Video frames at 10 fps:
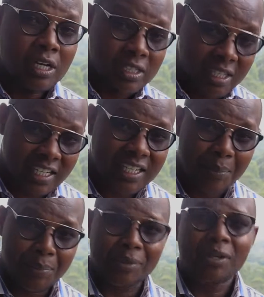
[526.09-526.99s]

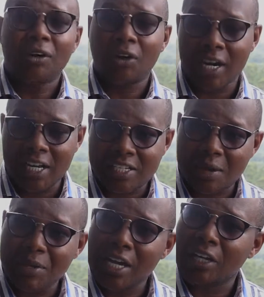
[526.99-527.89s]
startup or an
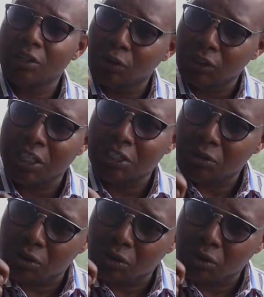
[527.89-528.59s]
SME and you want it to